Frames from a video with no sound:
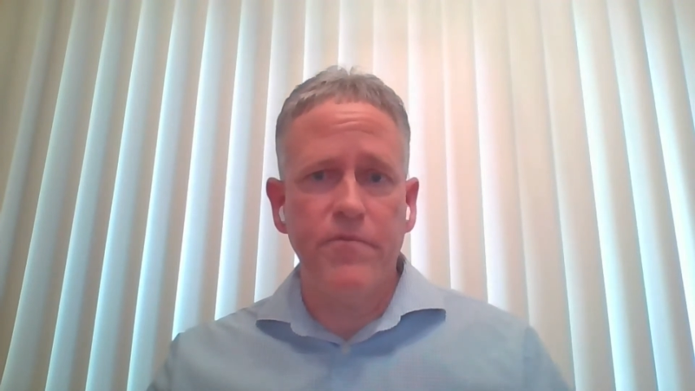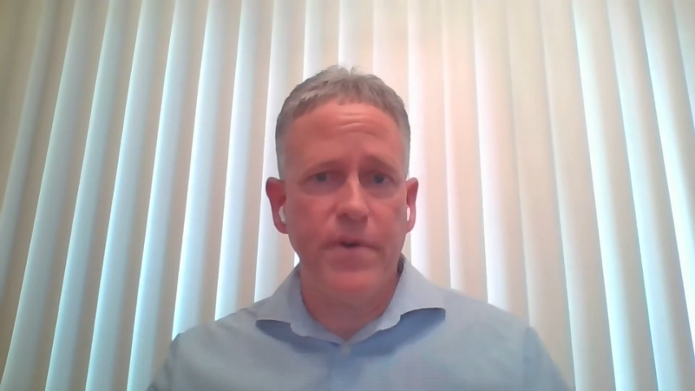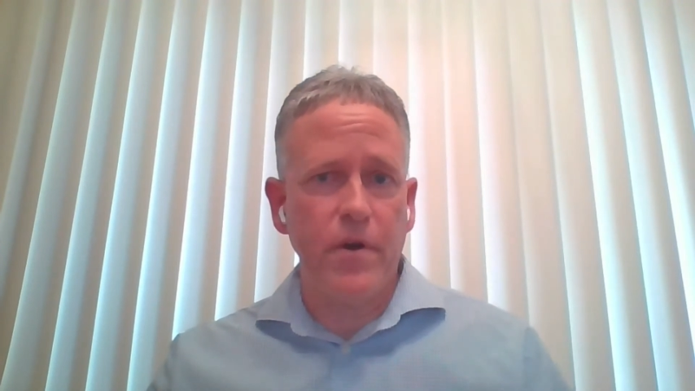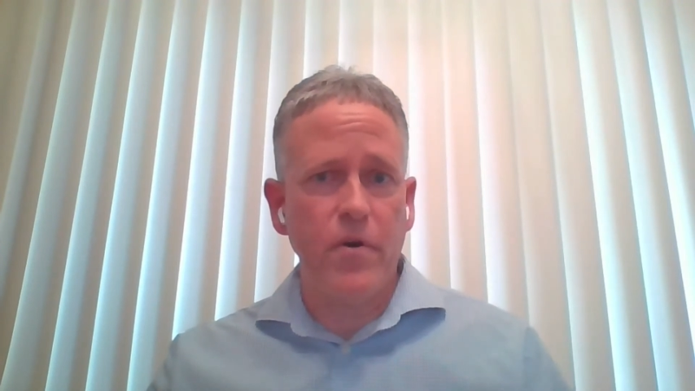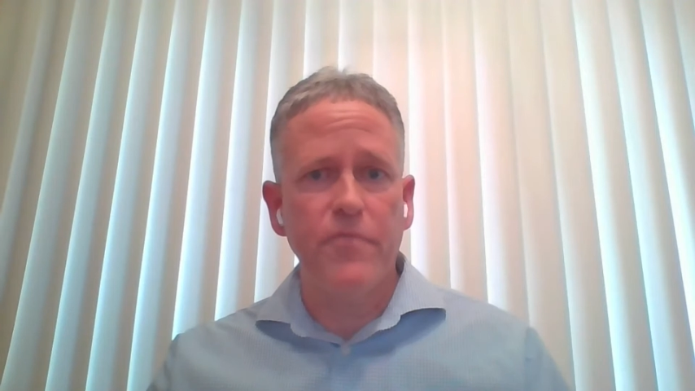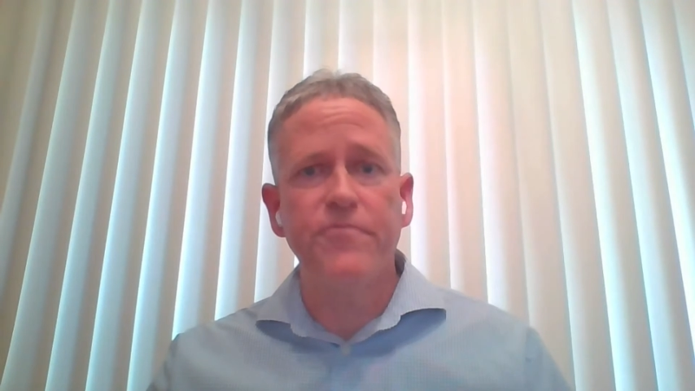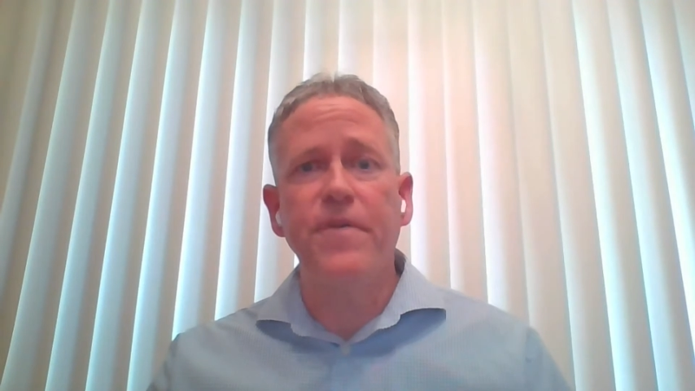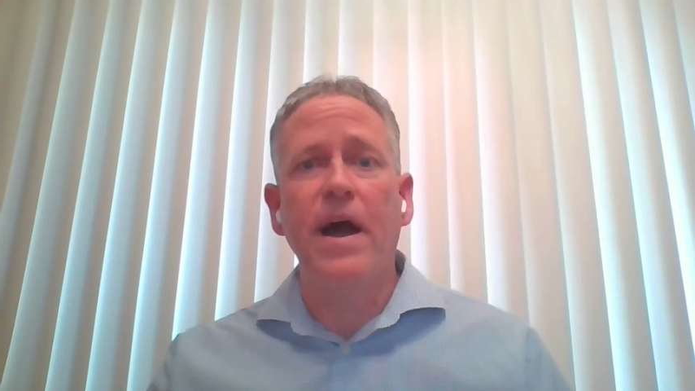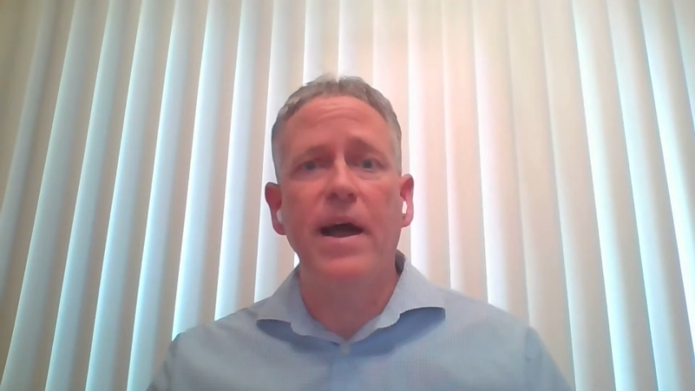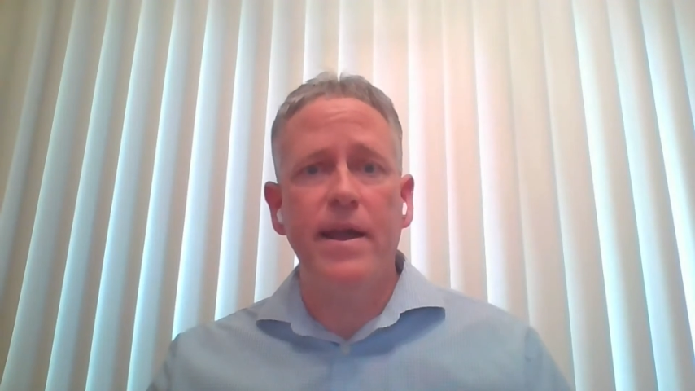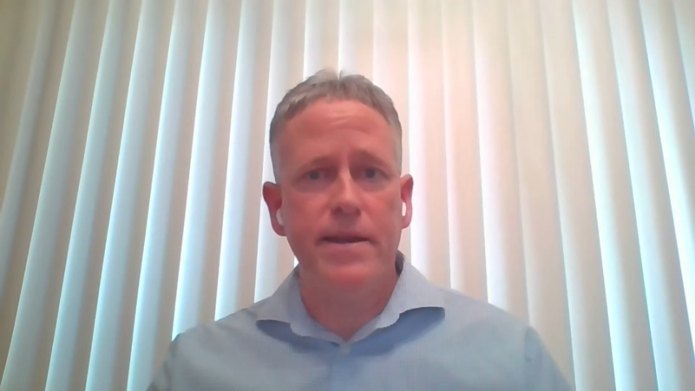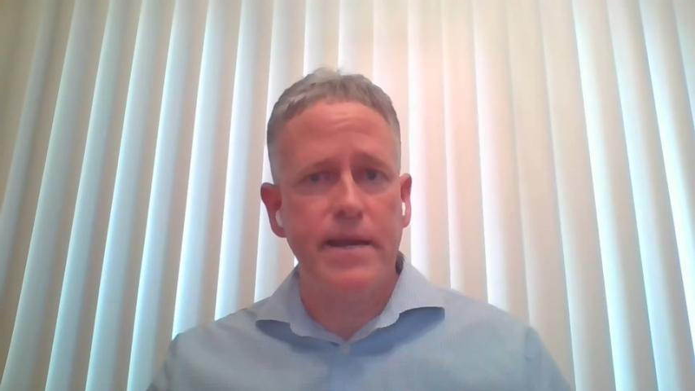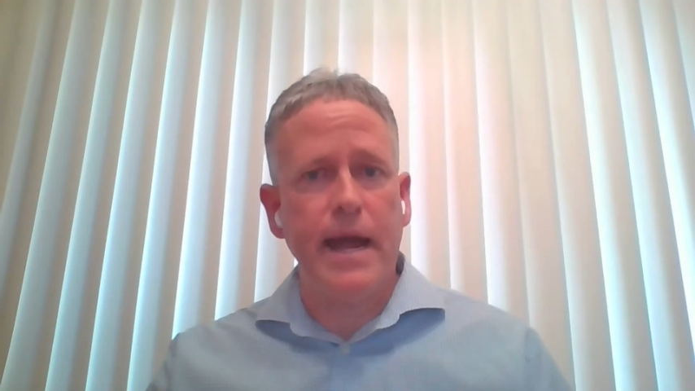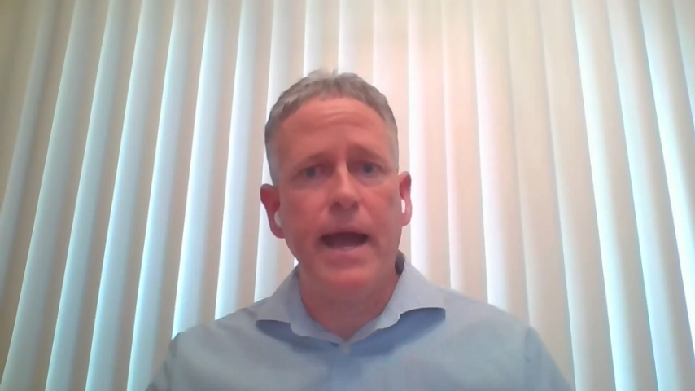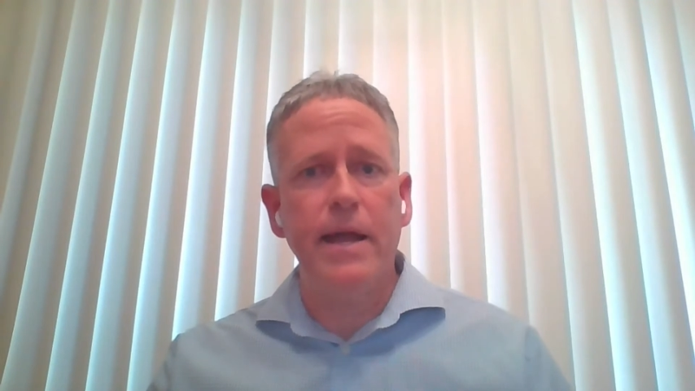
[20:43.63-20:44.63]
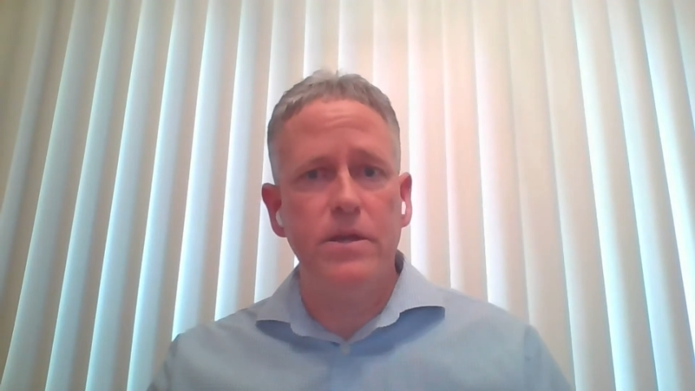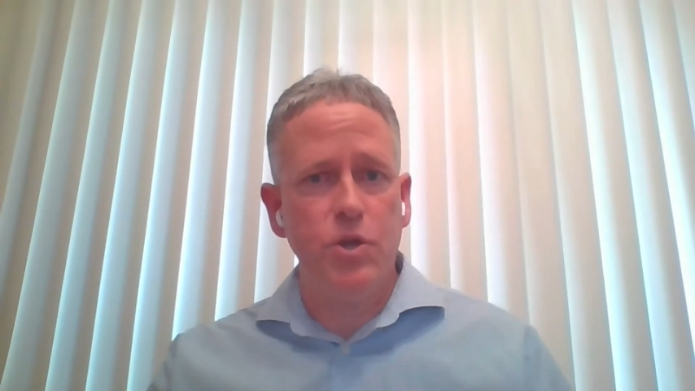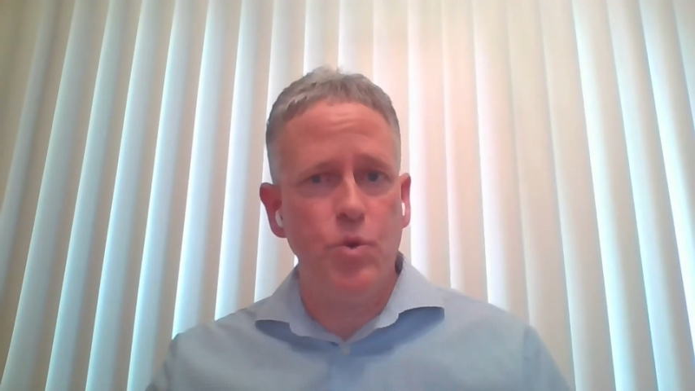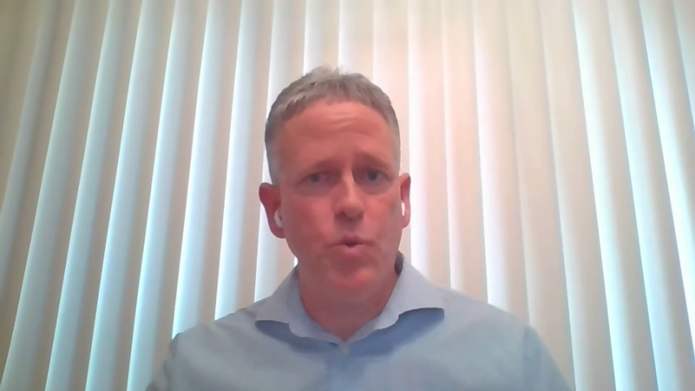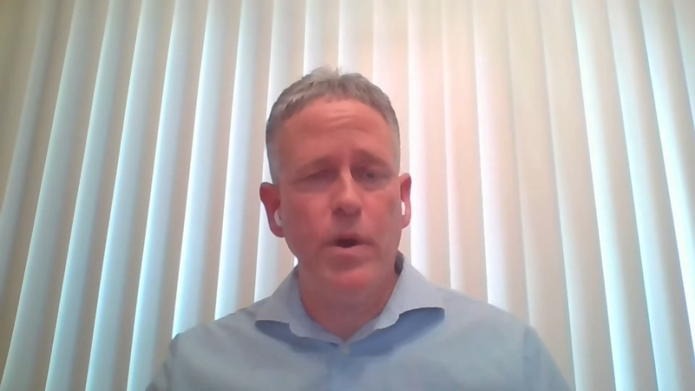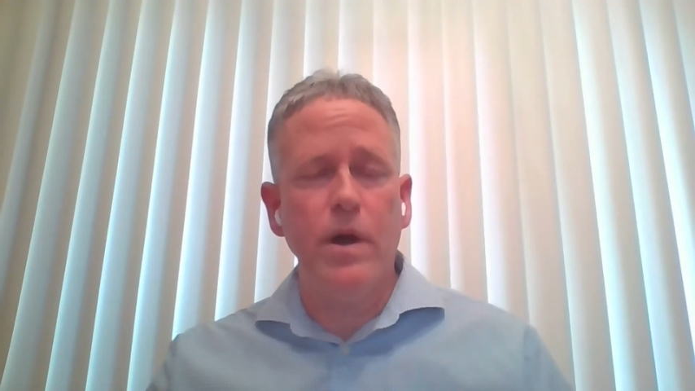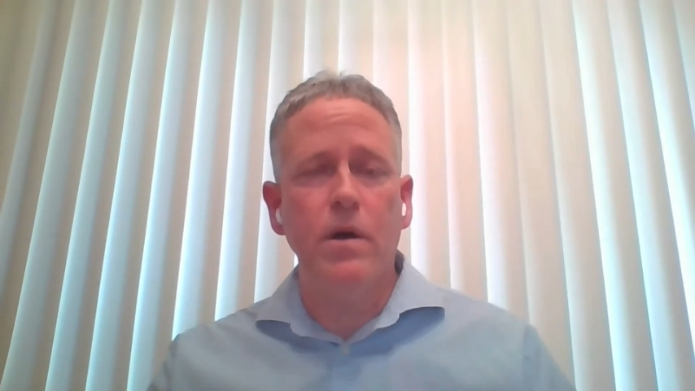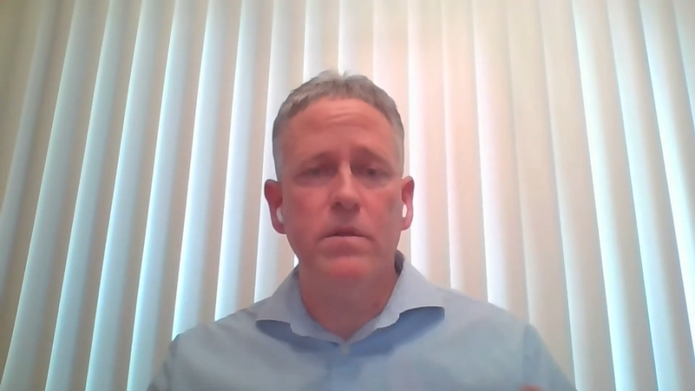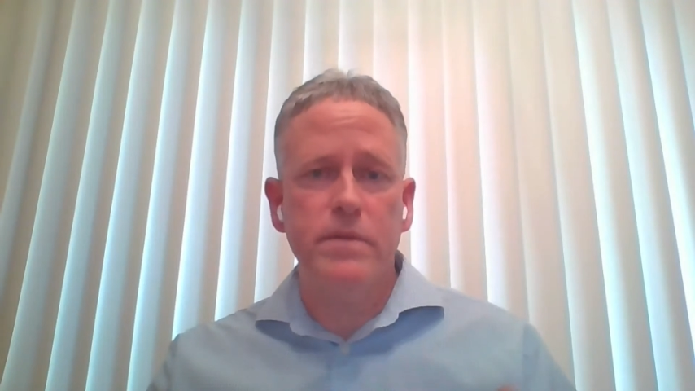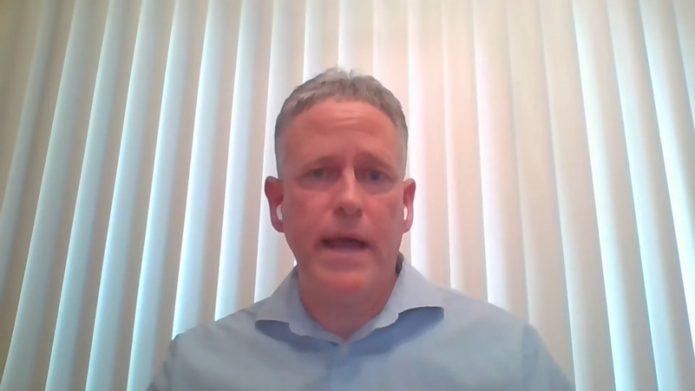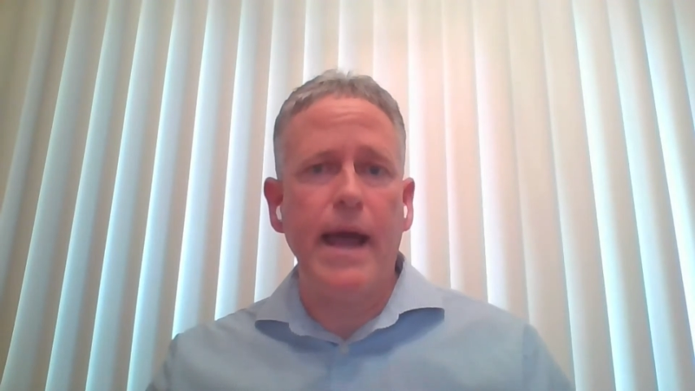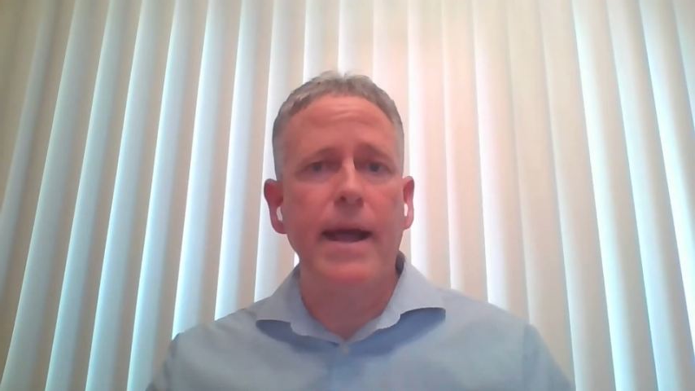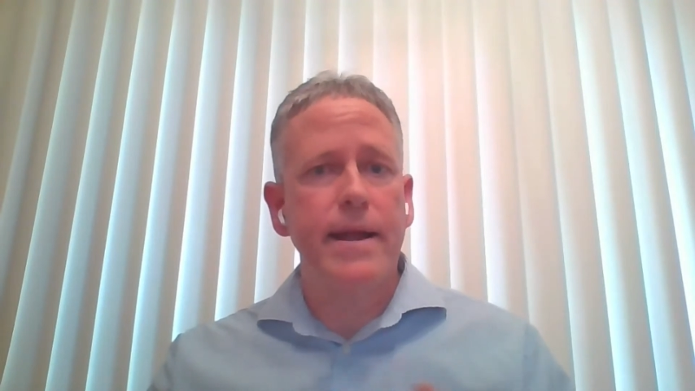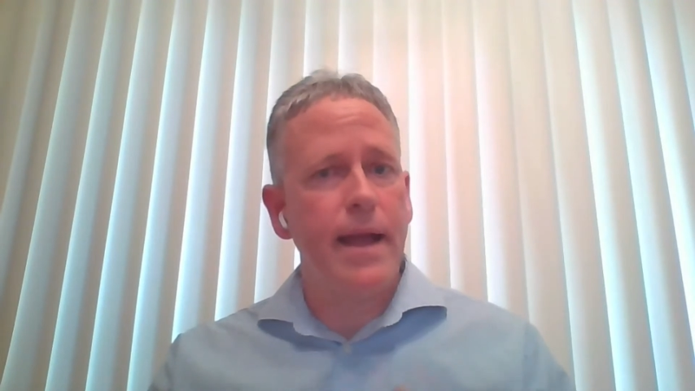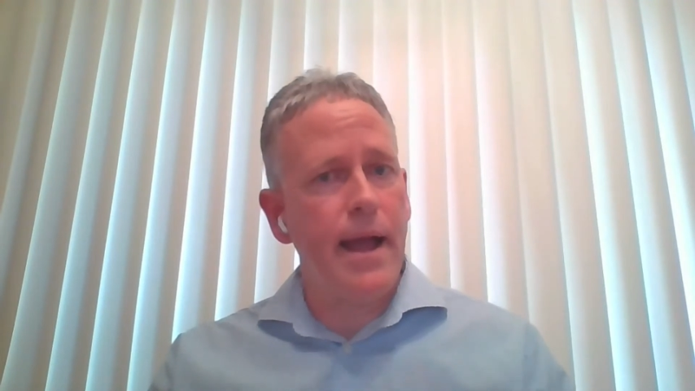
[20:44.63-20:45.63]

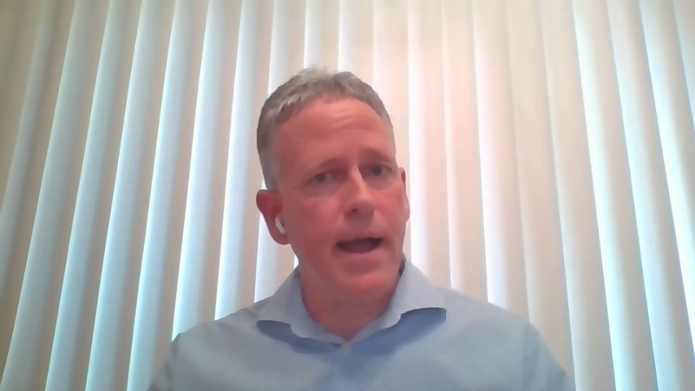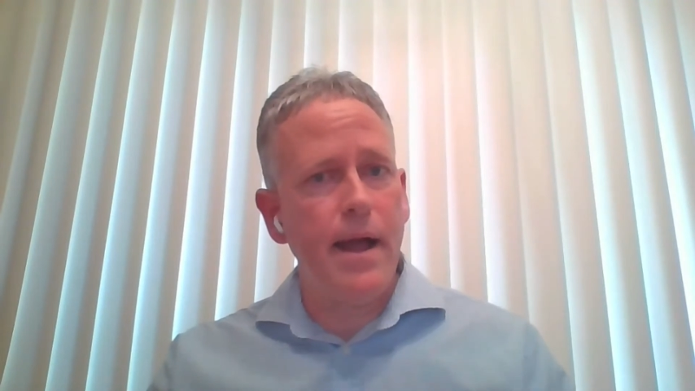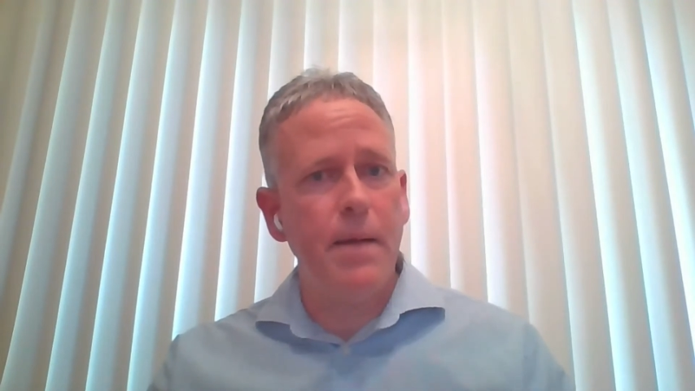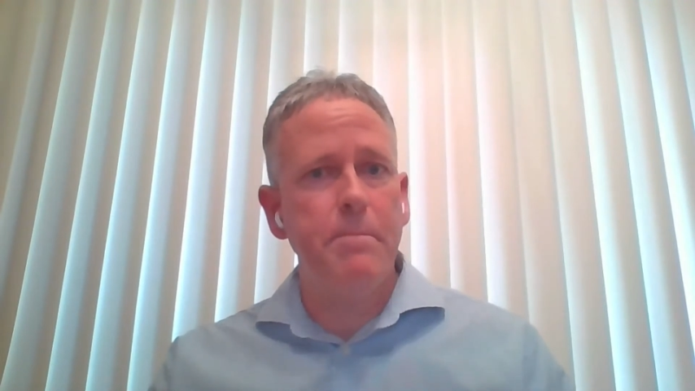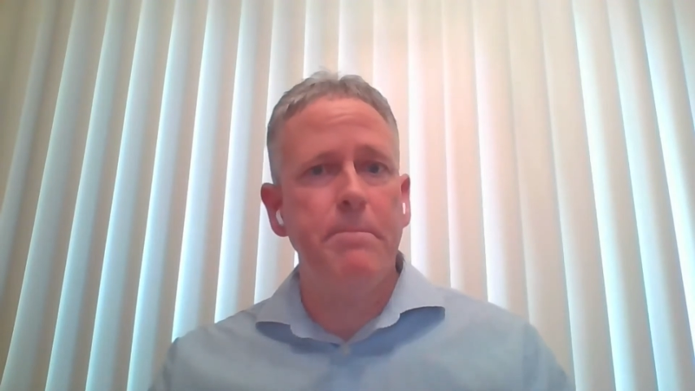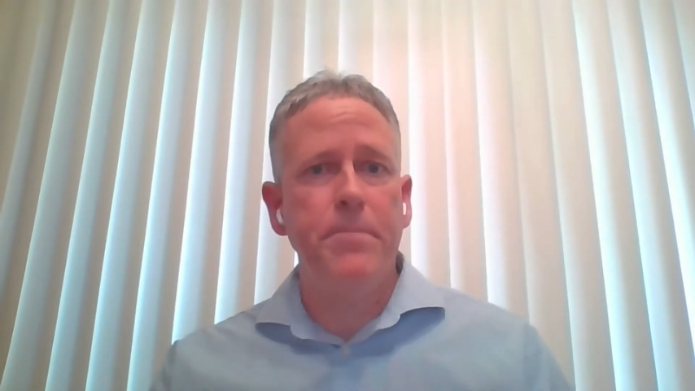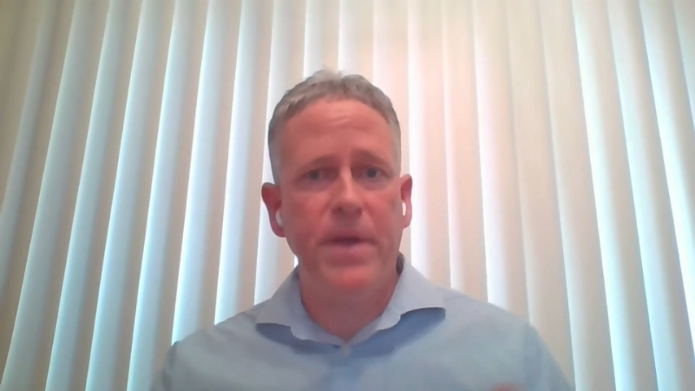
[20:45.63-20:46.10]
verify.ul.com